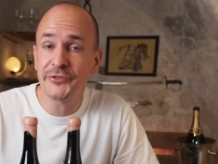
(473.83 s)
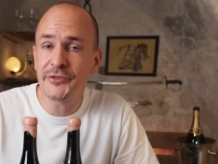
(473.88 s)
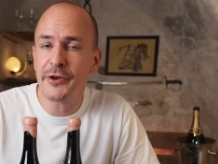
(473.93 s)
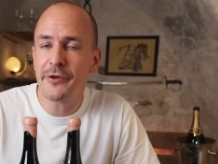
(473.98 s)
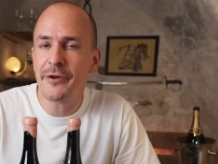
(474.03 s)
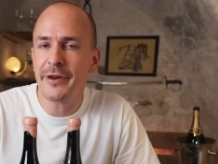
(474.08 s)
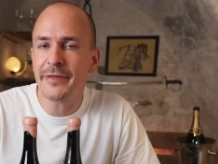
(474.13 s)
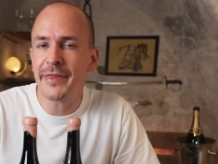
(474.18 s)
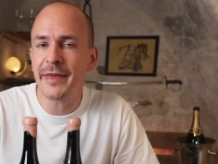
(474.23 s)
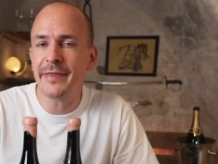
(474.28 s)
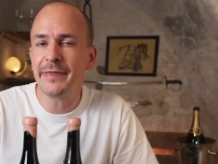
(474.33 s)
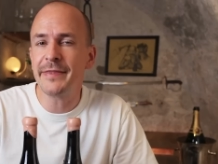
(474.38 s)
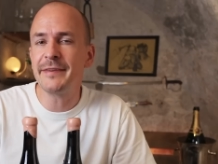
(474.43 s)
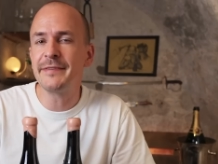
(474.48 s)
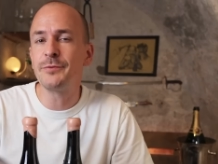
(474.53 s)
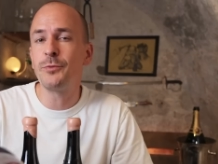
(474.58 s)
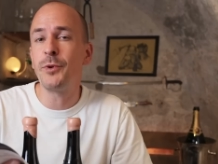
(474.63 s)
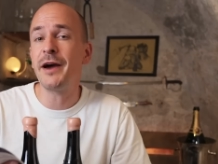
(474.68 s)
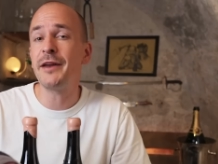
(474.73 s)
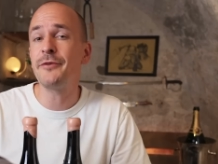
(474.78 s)
Considering that
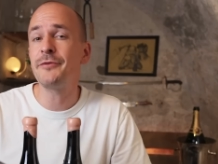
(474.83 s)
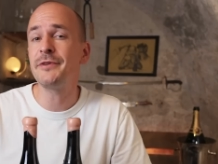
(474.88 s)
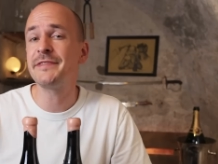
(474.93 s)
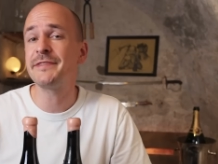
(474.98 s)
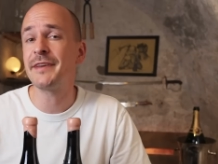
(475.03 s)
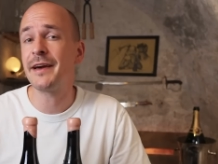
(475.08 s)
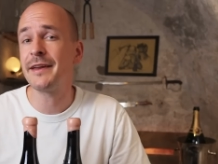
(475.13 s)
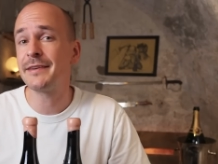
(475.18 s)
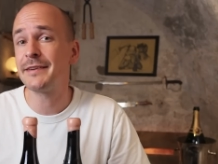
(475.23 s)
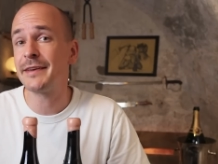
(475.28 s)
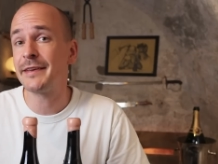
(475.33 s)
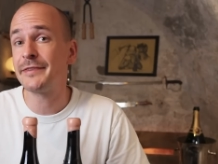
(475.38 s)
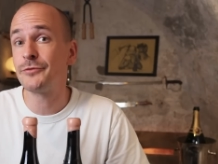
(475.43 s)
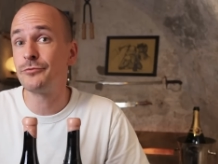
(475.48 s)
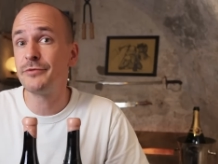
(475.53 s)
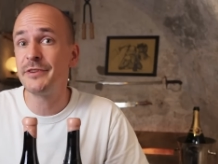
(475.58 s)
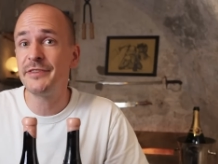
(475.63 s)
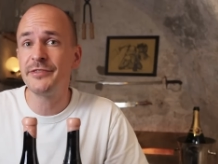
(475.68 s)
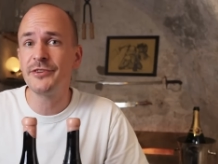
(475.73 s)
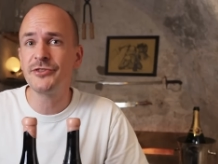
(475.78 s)
this winery started as
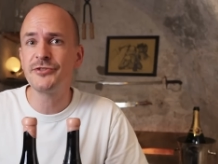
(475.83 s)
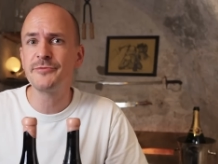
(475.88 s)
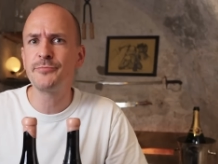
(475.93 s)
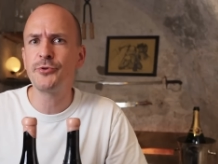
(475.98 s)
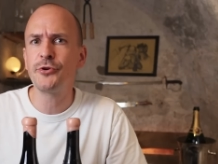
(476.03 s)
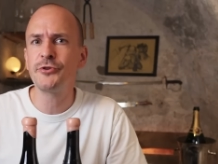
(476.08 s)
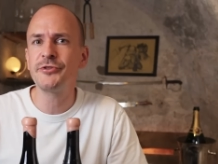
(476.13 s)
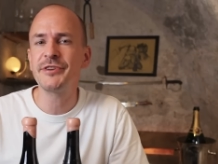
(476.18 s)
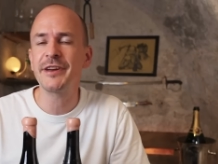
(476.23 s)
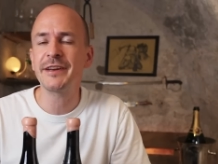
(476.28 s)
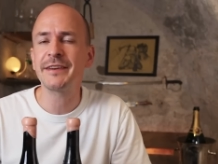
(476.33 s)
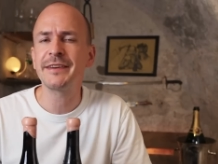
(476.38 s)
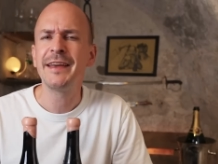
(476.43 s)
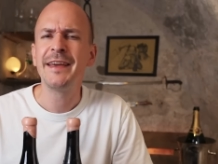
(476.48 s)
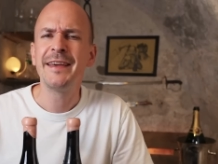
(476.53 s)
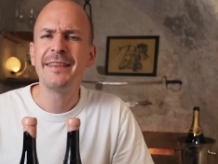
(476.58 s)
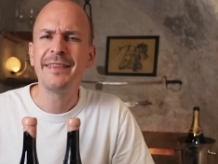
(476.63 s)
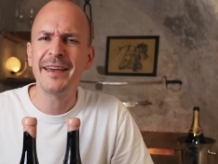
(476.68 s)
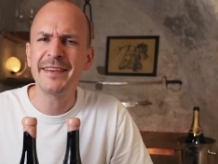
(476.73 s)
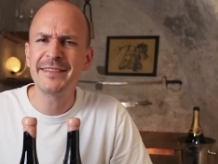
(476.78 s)
a research project,
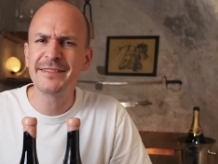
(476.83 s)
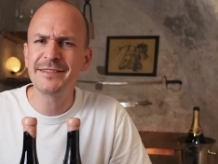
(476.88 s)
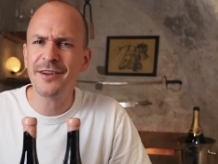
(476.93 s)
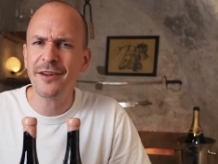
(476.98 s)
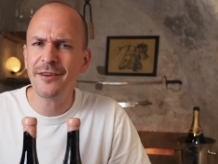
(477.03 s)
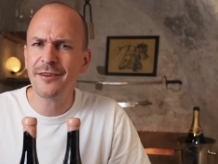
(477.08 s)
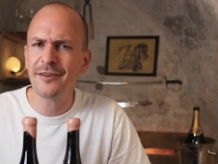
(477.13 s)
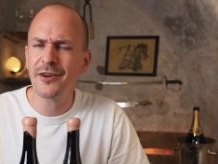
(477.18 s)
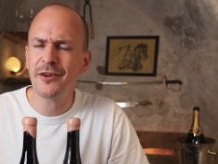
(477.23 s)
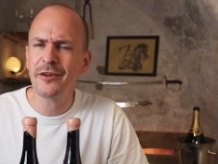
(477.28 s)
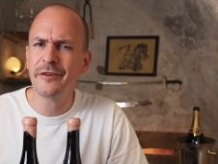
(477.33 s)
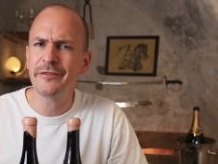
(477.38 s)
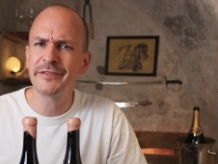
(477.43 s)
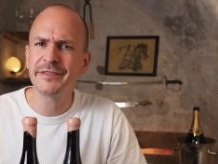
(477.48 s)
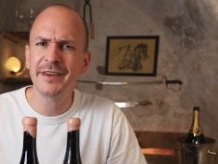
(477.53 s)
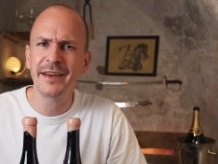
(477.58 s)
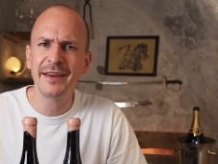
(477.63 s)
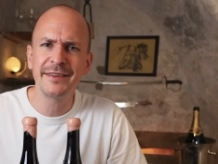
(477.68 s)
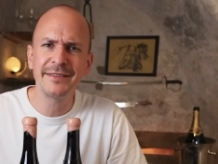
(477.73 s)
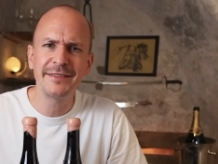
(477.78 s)
there's not a lot of
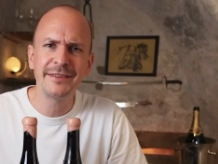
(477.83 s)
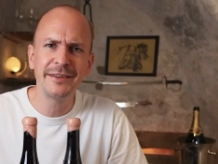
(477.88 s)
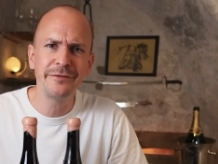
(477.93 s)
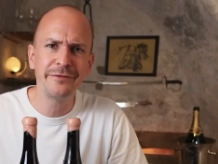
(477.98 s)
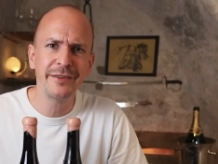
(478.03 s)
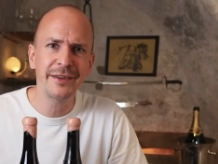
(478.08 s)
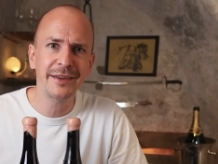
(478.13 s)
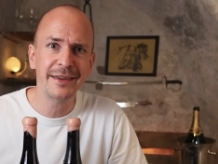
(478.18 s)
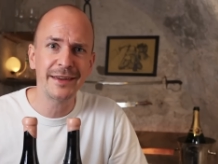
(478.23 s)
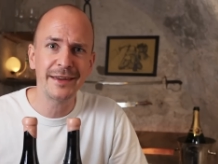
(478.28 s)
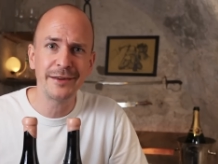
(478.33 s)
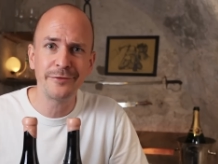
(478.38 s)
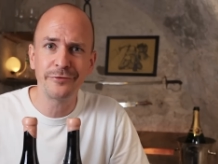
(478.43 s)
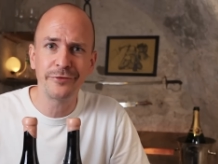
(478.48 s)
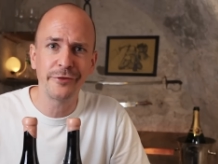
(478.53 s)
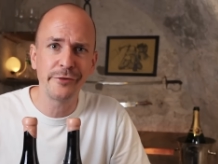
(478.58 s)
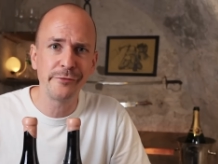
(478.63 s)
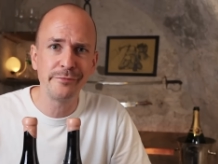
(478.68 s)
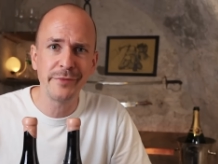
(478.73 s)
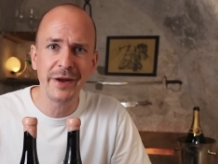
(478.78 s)
scientific
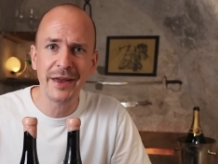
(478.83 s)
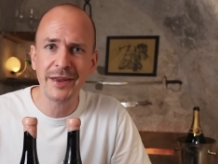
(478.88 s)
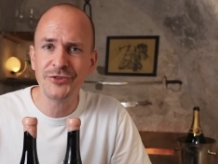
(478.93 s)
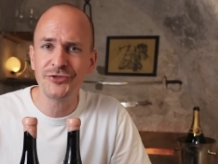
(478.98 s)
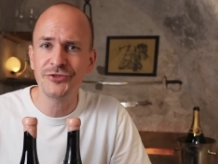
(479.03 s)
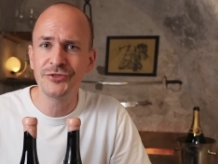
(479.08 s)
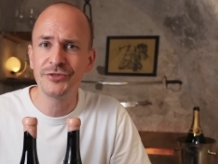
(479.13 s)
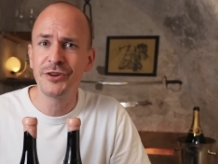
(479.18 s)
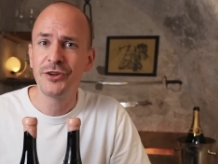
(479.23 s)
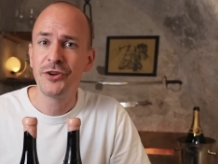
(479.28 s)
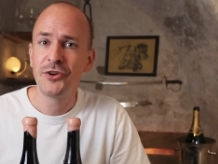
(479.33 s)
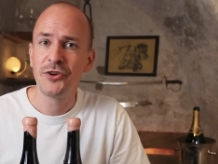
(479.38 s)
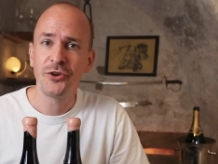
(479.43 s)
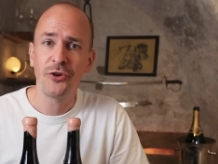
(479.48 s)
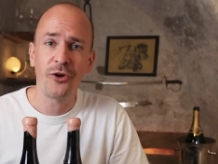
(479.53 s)
information